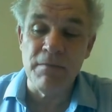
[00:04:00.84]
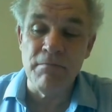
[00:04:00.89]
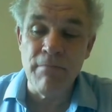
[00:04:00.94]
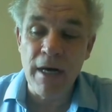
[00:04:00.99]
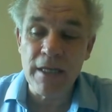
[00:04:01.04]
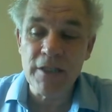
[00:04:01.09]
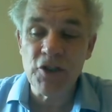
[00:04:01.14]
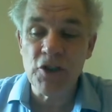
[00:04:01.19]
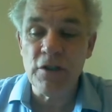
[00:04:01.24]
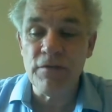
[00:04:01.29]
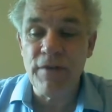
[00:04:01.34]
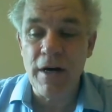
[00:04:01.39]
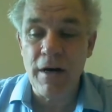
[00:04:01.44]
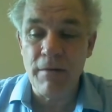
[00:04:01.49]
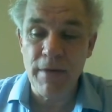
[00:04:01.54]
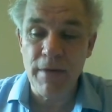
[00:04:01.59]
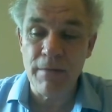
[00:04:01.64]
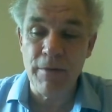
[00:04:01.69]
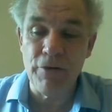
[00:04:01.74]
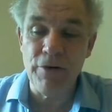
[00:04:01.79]
is to get as
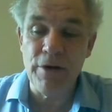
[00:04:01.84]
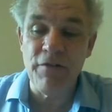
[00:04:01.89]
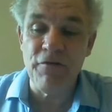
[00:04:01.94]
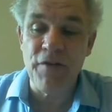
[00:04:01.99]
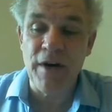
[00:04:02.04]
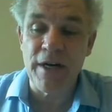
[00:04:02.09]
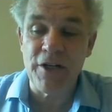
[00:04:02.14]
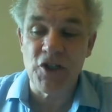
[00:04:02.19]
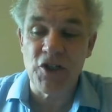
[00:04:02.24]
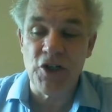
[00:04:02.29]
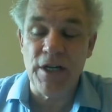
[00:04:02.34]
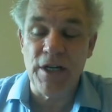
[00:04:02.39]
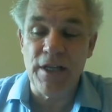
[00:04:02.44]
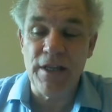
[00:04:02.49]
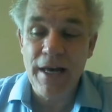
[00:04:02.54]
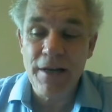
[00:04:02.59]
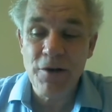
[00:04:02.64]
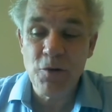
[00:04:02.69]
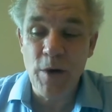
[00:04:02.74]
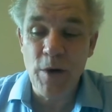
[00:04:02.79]
much of our memory
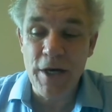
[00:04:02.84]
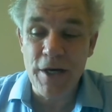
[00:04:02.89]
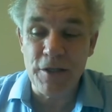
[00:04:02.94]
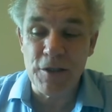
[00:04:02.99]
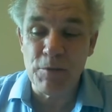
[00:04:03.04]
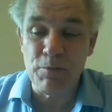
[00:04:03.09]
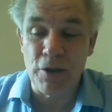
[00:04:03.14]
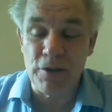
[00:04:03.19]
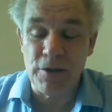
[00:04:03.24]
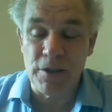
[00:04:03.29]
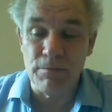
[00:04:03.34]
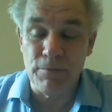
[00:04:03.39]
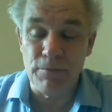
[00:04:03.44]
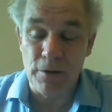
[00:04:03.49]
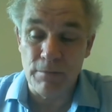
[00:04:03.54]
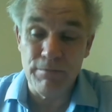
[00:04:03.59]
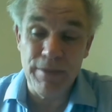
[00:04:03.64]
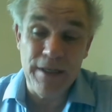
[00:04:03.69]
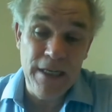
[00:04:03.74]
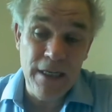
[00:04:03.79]
functioning that way as
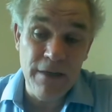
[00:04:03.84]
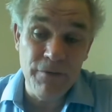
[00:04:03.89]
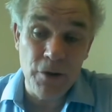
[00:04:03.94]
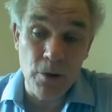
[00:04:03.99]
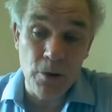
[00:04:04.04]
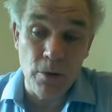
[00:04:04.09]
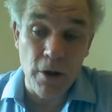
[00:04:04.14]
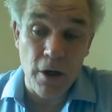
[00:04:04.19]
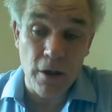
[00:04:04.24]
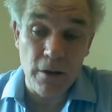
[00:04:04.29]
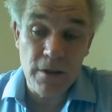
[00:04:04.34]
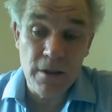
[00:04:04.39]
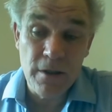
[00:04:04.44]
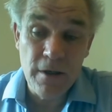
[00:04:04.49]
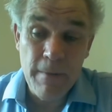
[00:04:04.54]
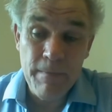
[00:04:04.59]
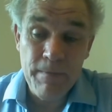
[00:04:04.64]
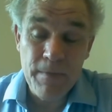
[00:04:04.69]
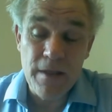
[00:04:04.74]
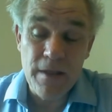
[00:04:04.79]
possible, believe it or
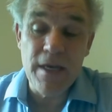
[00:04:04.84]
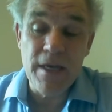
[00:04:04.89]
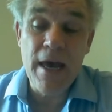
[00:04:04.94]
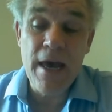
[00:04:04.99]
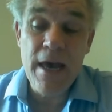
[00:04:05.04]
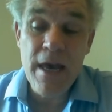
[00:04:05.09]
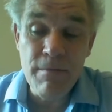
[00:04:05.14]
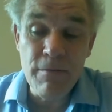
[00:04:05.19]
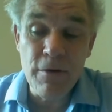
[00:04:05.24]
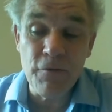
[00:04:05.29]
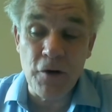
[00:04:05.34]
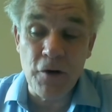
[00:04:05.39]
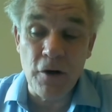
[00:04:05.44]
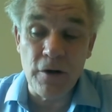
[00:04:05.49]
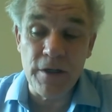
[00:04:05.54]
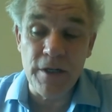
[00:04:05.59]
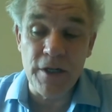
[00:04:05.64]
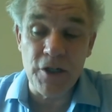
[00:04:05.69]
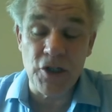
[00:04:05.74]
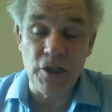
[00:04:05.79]
not. The aim
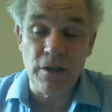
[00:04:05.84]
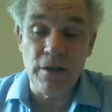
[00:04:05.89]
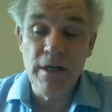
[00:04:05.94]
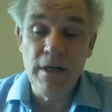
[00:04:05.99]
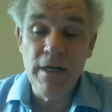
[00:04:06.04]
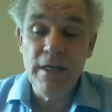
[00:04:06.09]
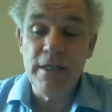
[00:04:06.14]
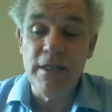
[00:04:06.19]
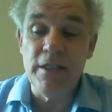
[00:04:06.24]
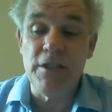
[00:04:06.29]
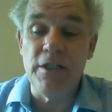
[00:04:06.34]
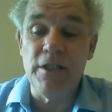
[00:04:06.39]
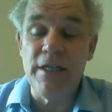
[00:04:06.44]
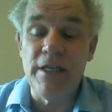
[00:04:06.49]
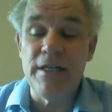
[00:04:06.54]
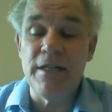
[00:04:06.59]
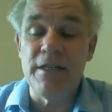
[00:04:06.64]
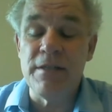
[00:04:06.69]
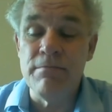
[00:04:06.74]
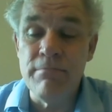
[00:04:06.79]
of cognition is to
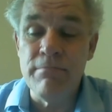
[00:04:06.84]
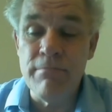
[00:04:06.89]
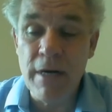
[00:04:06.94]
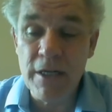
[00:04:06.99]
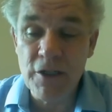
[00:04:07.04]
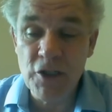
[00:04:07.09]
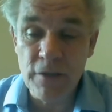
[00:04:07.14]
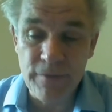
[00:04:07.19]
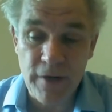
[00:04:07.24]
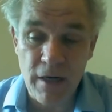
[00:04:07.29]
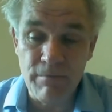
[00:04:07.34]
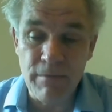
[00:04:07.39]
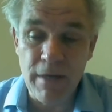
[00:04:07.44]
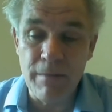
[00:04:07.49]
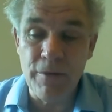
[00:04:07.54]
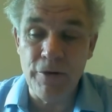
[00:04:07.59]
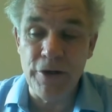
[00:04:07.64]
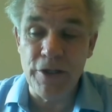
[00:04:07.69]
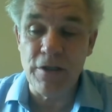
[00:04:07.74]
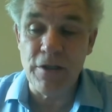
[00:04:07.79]
get as much of our
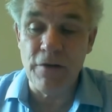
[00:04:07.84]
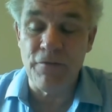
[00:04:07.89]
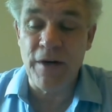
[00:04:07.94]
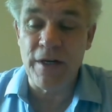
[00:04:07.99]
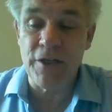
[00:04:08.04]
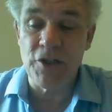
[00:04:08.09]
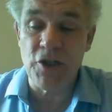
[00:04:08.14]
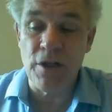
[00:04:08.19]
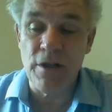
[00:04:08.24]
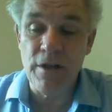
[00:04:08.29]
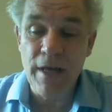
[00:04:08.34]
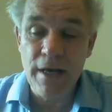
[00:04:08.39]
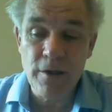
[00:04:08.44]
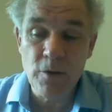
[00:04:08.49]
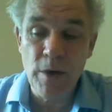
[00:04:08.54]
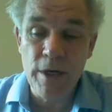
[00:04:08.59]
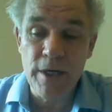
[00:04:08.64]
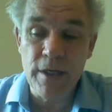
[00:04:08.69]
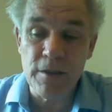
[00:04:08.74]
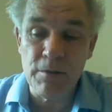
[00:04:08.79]
memory to function
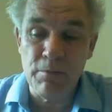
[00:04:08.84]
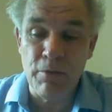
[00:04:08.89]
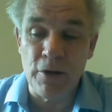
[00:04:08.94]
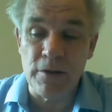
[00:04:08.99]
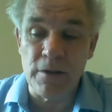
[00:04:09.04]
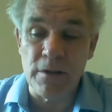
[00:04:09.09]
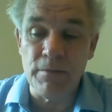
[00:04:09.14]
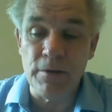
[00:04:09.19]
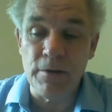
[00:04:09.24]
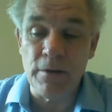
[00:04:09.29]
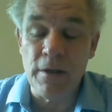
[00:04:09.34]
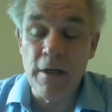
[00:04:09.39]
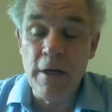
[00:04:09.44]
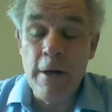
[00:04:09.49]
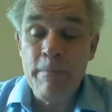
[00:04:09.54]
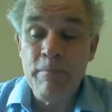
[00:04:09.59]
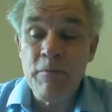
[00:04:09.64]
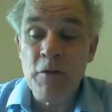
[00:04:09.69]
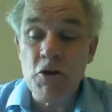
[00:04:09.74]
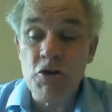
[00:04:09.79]
that way as possible
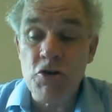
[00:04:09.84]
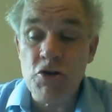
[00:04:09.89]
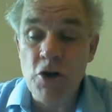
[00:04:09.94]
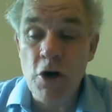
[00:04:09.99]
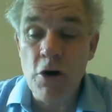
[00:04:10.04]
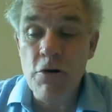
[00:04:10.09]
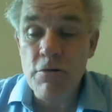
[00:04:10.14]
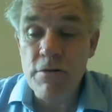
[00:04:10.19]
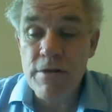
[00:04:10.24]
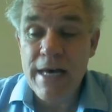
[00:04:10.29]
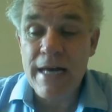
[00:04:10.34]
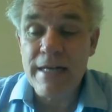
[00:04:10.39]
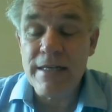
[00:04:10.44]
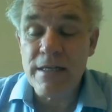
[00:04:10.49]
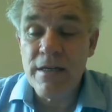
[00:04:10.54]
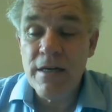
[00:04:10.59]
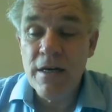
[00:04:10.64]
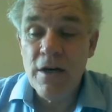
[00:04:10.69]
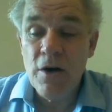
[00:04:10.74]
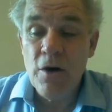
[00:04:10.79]
so
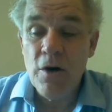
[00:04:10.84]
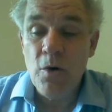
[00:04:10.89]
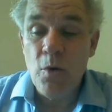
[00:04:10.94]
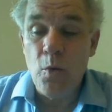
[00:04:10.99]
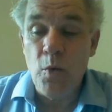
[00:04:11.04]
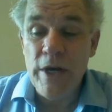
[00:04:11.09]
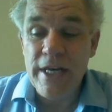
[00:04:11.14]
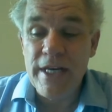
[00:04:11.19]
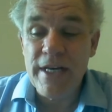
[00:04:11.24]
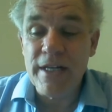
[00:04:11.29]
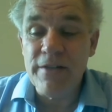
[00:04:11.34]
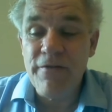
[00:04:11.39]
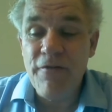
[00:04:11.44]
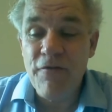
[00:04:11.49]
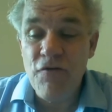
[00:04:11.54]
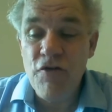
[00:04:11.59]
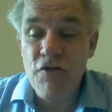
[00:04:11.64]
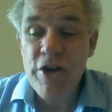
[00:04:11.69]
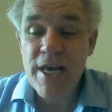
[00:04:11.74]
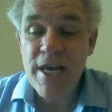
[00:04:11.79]
that we can
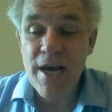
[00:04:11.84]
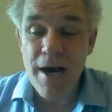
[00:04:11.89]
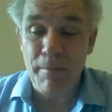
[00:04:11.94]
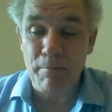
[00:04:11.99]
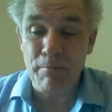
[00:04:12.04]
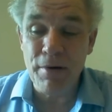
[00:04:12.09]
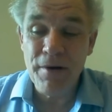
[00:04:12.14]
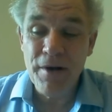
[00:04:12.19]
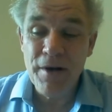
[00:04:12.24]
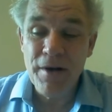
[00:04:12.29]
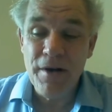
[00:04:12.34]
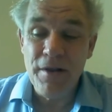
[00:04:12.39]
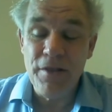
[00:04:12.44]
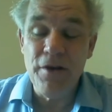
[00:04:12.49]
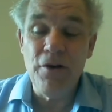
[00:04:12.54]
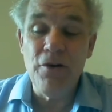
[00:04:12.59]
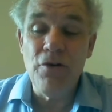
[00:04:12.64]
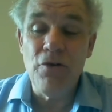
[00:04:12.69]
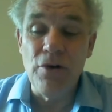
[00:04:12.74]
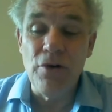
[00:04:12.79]
free up
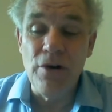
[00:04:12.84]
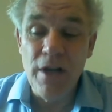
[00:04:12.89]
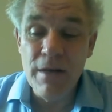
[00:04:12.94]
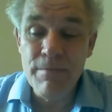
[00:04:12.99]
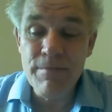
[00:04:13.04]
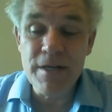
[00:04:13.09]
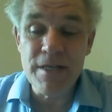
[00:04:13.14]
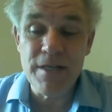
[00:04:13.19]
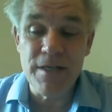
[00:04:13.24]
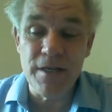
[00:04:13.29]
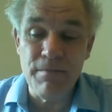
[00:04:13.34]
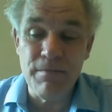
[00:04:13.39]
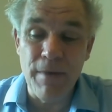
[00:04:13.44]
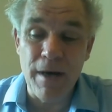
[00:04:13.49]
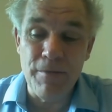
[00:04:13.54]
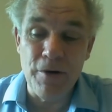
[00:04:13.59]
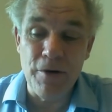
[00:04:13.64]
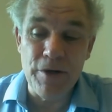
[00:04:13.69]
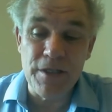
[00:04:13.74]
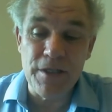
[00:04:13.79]
the limited
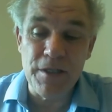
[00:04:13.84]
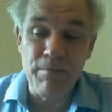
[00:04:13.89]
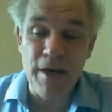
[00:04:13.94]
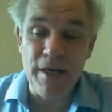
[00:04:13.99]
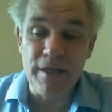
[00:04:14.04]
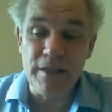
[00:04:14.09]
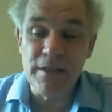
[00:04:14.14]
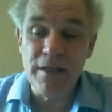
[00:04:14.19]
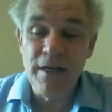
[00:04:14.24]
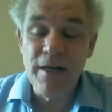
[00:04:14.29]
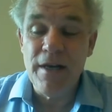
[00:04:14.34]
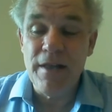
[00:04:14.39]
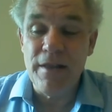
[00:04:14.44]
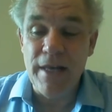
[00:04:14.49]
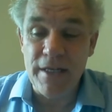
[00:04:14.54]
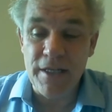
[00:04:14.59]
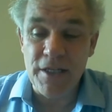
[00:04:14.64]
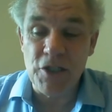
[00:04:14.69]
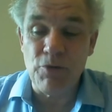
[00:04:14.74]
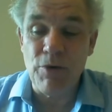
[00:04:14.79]
memory space
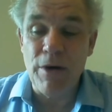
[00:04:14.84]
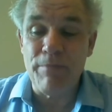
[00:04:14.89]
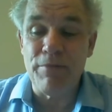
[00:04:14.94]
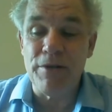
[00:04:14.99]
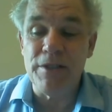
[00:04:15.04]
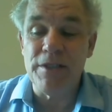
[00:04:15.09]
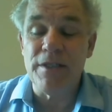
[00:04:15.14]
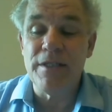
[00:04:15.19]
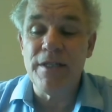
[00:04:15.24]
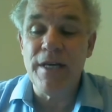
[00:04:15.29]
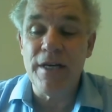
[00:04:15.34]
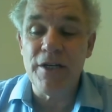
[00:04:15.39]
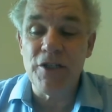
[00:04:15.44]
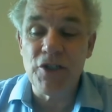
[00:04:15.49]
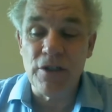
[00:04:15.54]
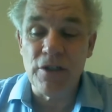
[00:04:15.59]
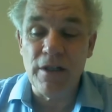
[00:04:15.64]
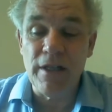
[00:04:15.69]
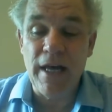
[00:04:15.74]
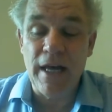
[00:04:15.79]
that is
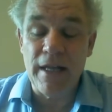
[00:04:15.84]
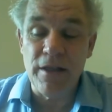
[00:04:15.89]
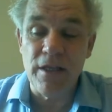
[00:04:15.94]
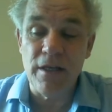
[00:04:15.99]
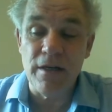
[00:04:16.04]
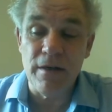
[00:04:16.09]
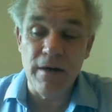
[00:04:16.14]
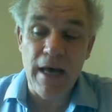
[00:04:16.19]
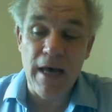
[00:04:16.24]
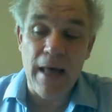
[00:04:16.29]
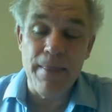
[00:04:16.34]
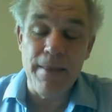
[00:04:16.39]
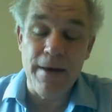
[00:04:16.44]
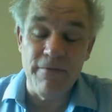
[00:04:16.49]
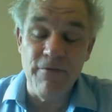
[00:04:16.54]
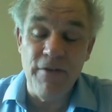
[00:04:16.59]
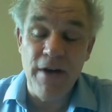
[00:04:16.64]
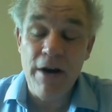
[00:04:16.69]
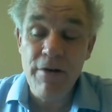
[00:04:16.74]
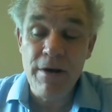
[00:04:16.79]
representational and
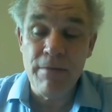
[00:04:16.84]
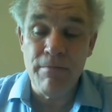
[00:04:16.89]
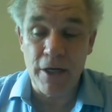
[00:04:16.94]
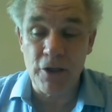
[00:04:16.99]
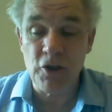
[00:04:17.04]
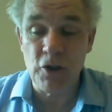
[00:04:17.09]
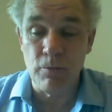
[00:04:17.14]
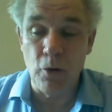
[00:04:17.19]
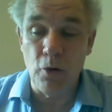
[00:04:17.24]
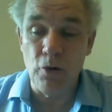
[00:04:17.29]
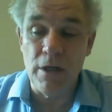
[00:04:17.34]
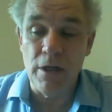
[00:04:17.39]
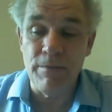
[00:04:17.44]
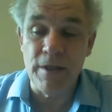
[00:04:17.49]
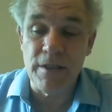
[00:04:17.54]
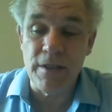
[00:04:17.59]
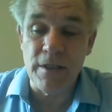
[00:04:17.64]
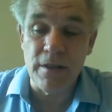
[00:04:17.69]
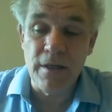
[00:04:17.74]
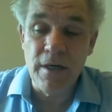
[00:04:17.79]
the very much more
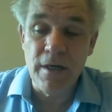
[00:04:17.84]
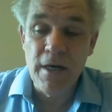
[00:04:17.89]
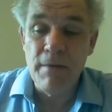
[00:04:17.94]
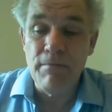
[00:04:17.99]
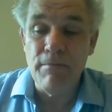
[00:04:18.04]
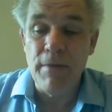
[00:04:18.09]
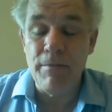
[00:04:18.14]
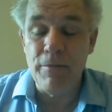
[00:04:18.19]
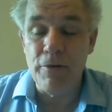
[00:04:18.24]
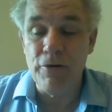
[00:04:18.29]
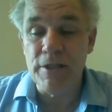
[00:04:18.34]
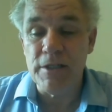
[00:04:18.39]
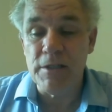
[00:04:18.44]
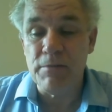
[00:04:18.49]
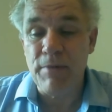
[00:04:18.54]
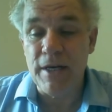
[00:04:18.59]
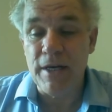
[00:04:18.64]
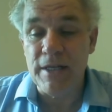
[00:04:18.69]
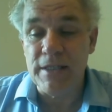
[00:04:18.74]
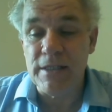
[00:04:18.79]
limited memory
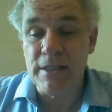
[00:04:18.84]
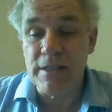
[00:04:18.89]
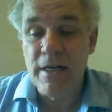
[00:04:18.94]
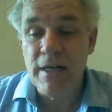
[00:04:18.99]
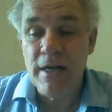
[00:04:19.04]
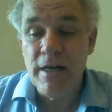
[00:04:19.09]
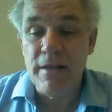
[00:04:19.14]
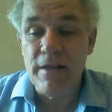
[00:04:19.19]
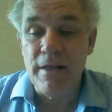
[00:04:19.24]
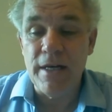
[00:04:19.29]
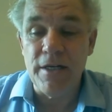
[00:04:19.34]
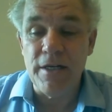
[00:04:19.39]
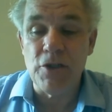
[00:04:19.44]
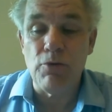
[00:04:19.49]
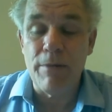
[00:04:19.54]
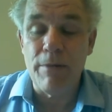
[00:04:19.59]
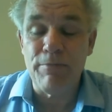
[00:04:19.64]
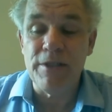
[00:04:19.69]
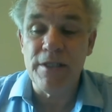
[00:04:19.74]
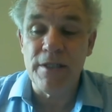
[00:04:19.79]
space that is
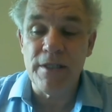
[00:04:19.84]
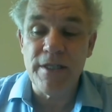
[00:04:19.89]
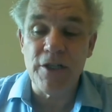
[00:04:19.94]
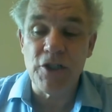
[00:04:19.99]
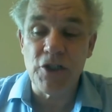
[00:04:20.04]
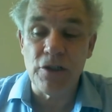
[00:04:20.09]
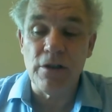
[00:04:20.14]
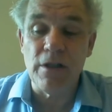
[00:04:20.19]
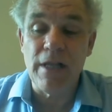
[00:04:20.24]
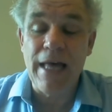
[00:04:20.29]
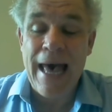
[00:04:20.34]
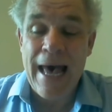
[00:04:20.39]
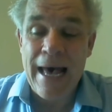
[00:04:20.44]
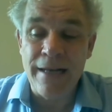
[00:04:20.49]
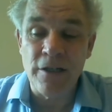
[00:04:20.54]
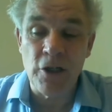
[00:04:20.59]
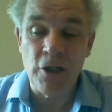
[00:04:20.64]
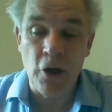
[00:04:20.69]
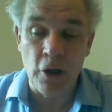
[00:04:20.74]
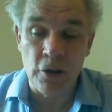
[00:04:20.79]
representational
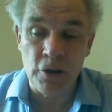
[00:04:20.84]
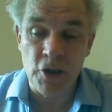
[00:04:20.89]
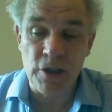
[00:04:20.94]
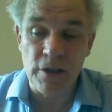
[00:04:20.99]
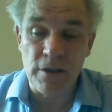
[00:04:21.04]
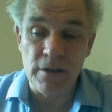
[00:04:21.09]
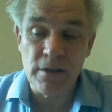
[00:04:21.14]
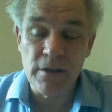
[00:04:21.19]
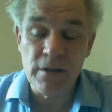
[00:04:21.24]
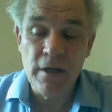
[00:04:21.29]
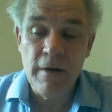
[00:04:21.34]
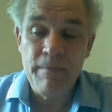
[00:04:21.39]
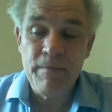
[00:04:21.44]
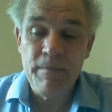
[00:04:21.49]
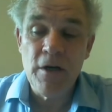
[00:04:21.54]
and conscious.